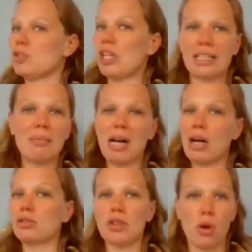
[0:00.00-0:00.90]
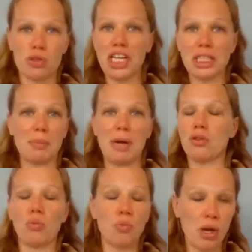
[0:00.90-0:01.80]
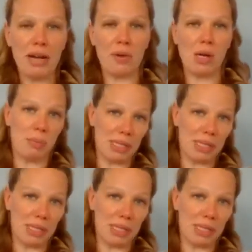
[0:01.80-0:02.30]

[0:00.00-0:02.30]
check them out, don't check them out, whatever,